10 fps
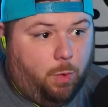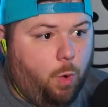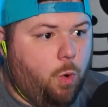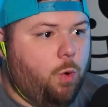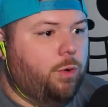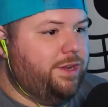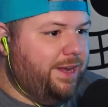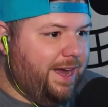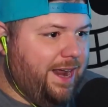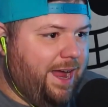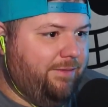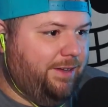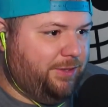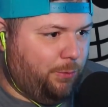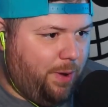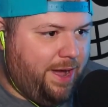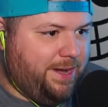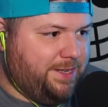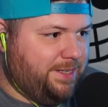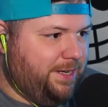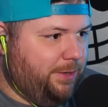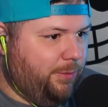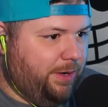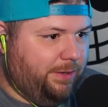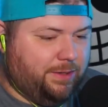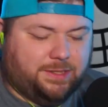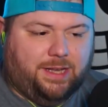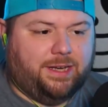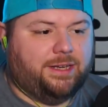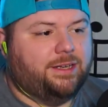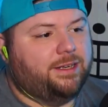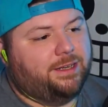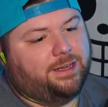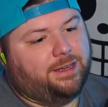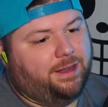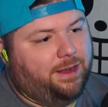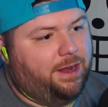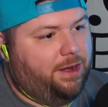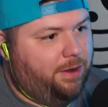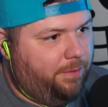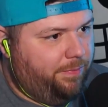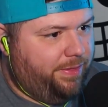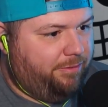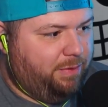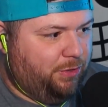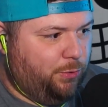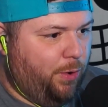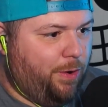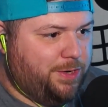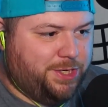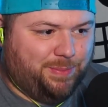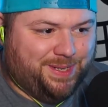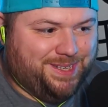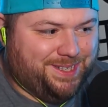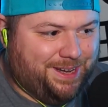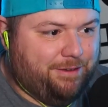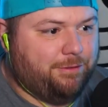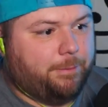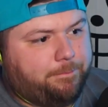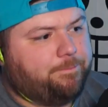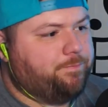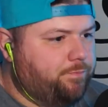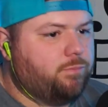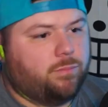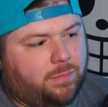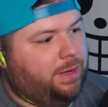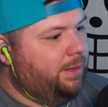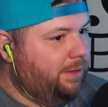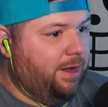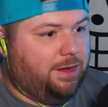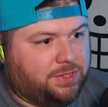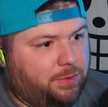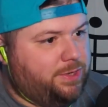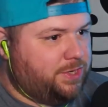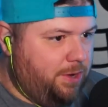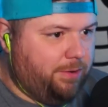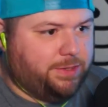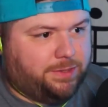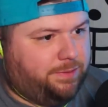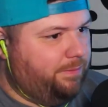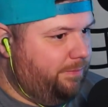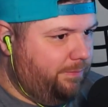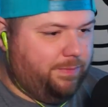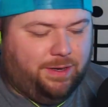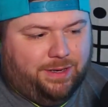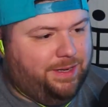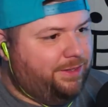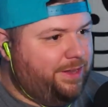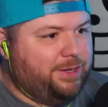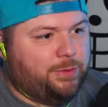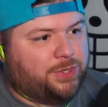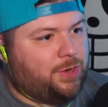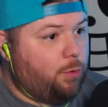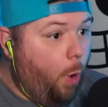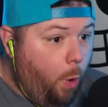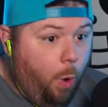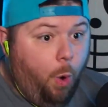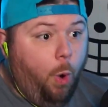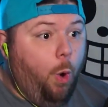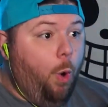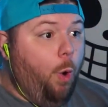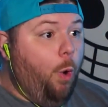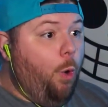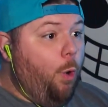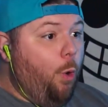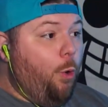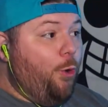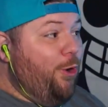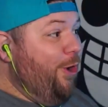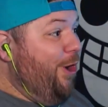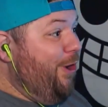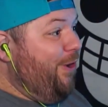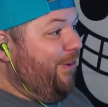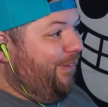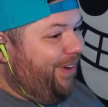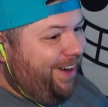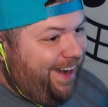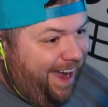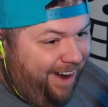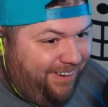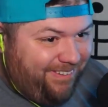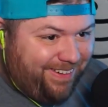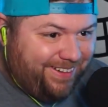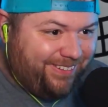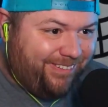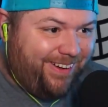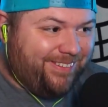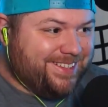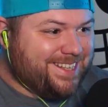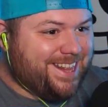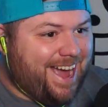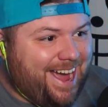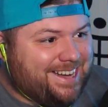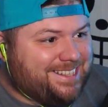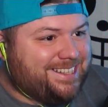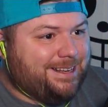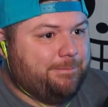Oh, you gotta have, like, the rainy scene where it looks like, you know, they've been through hardships and stuff. Also, this song is... They do so... Oh, yo, what now? What was that?